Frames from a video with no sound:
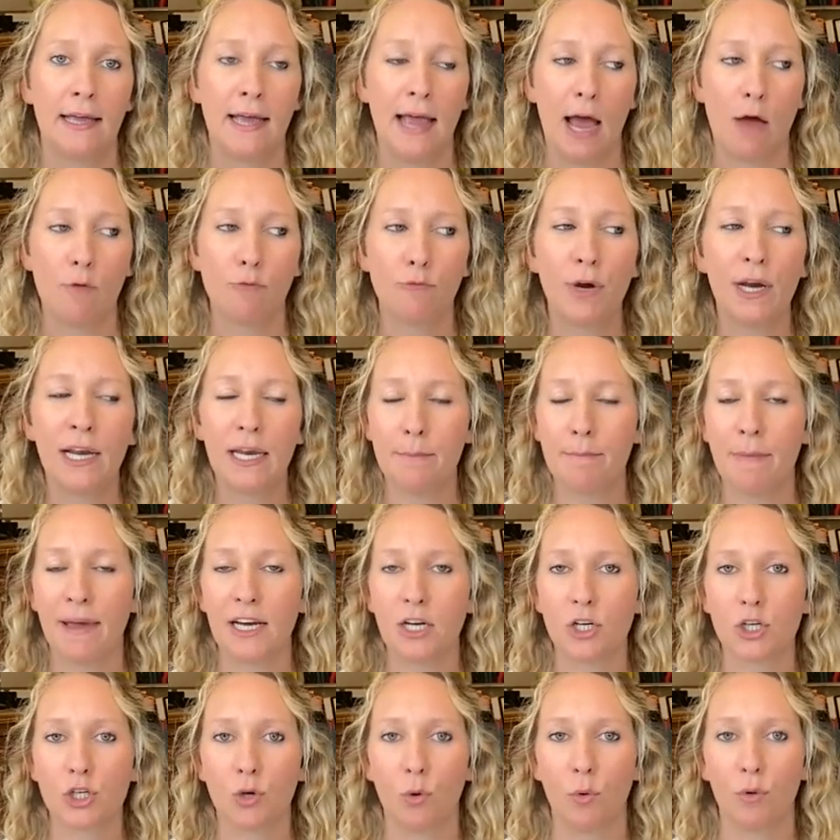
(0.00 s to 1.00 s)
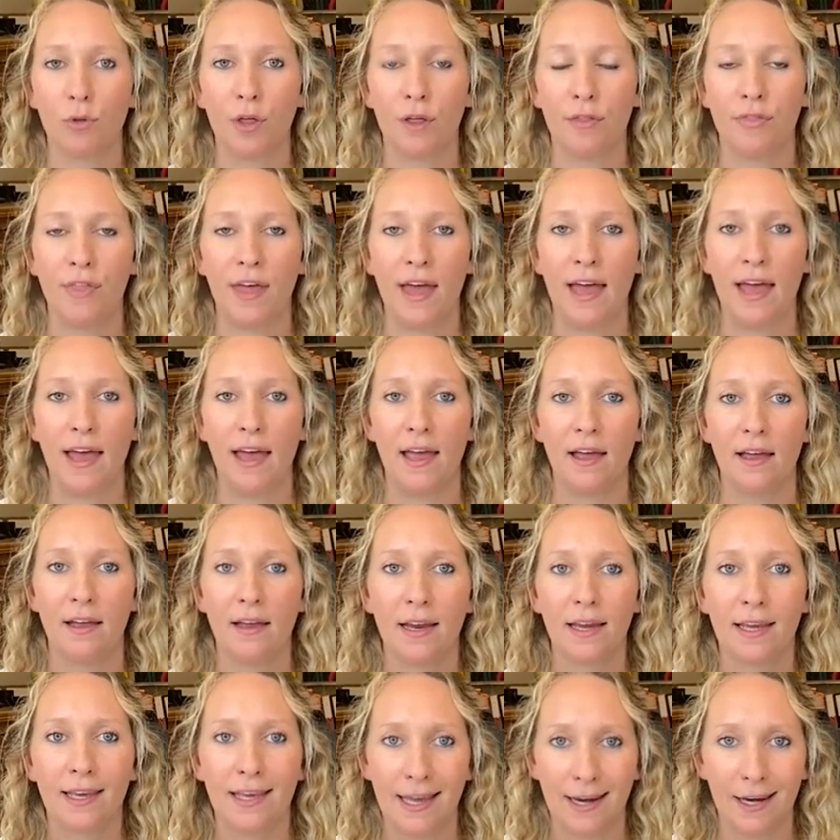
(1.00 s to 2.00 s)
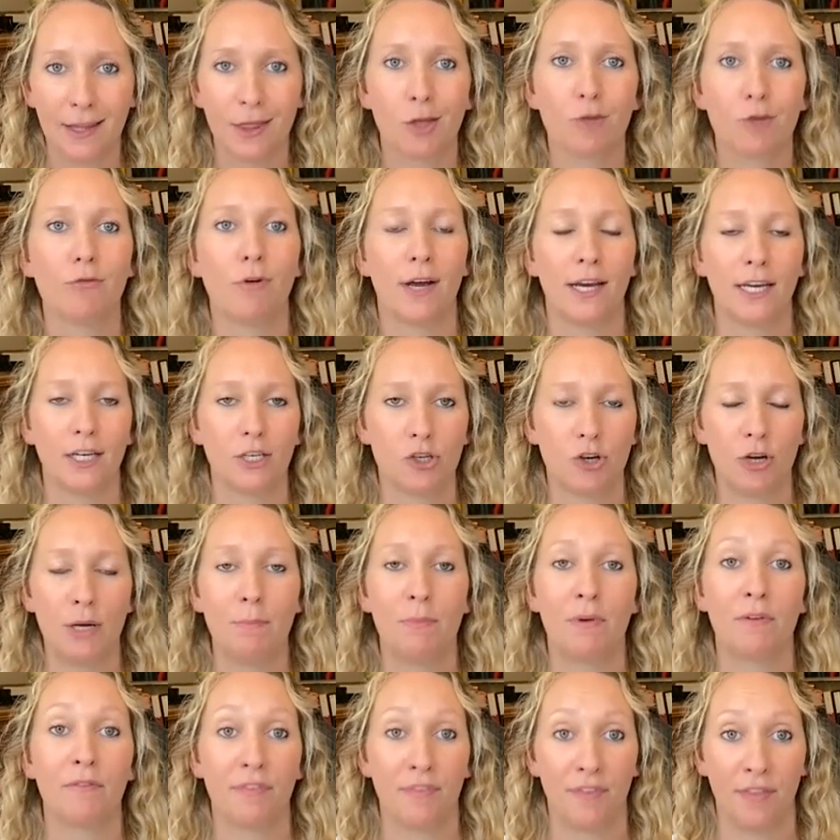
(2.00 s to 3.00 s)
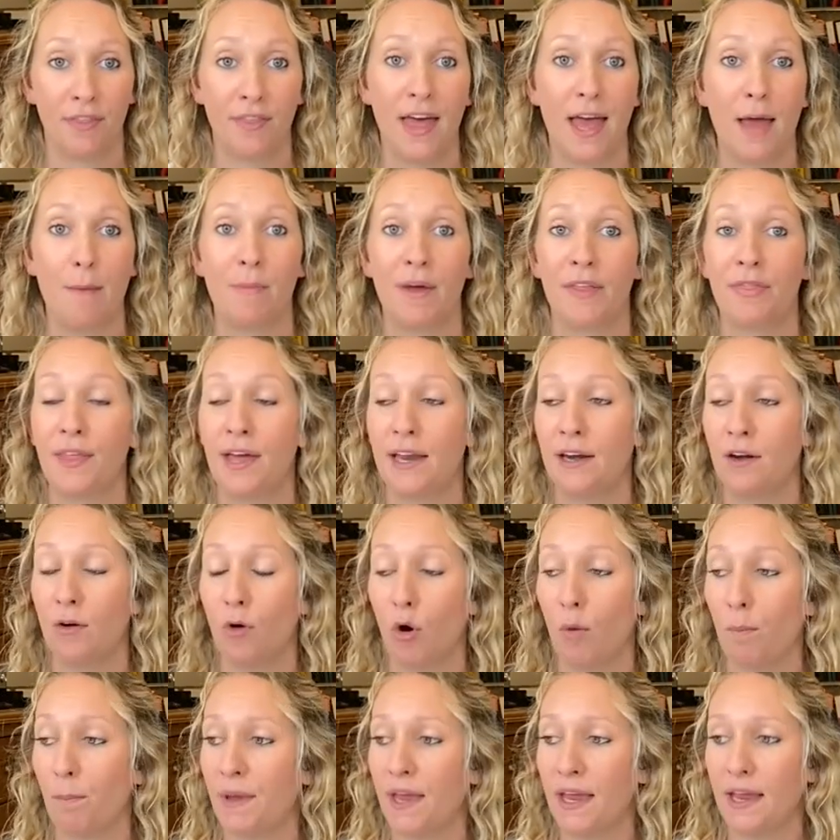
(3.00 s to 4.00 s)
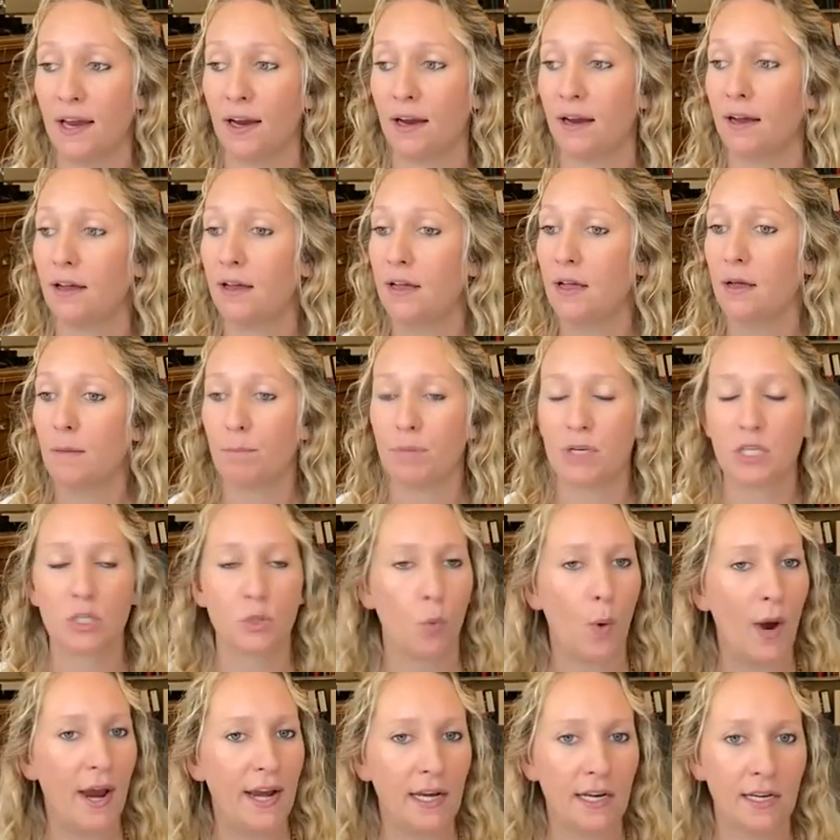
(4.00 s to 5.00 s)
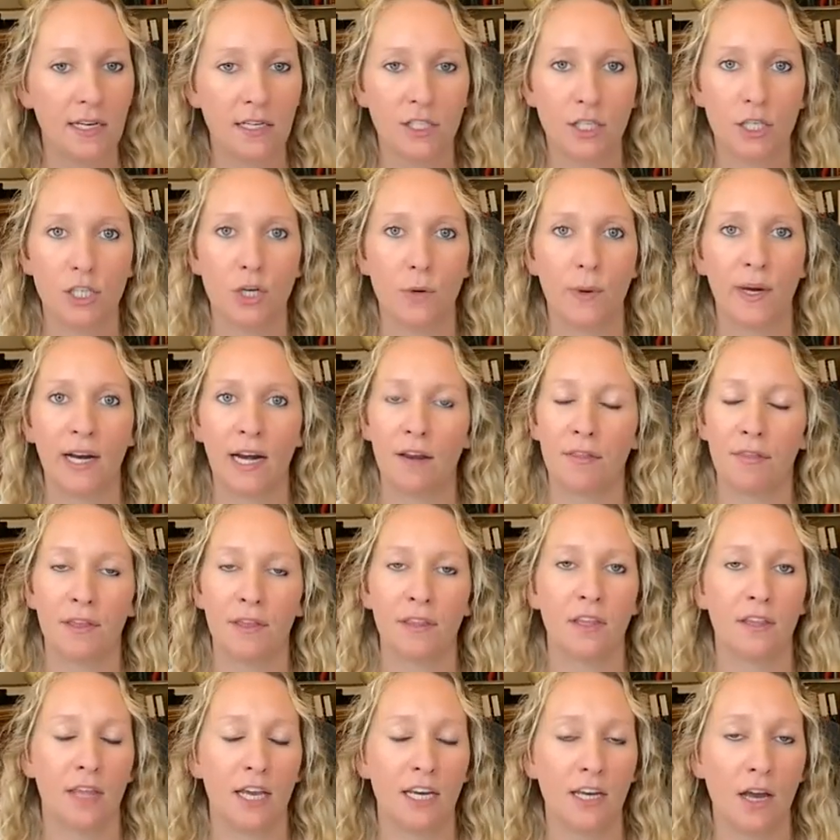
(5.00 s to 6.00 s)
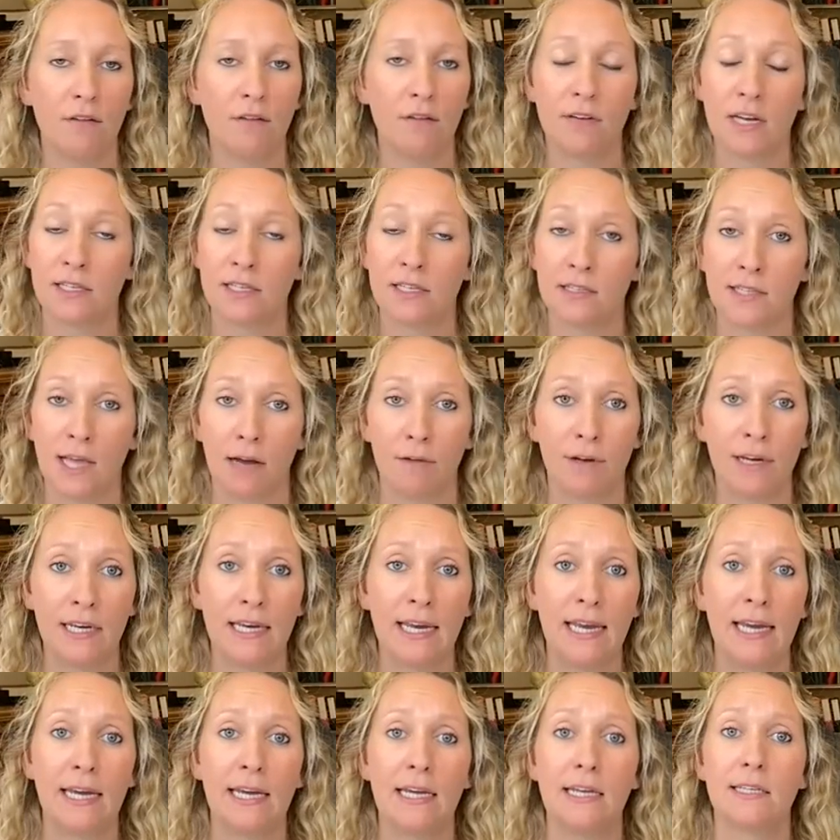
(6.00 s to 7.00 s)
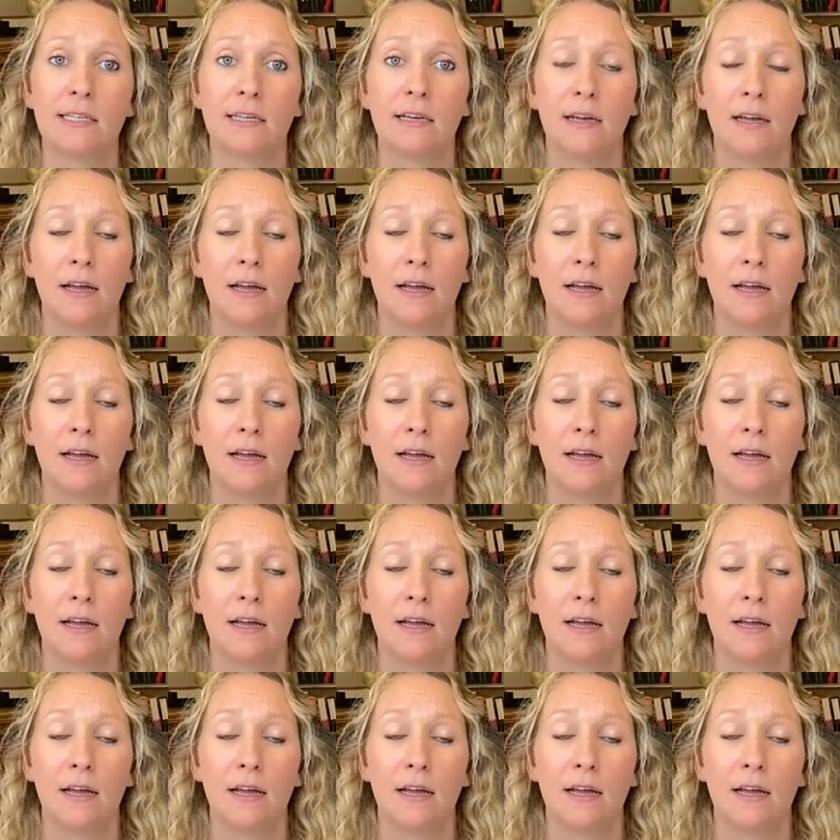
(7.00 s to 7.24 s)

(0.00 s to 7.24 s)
and really make sure that they're getting the right treatment for them and they're not being persuaded into doing anything that they don't necessarily need.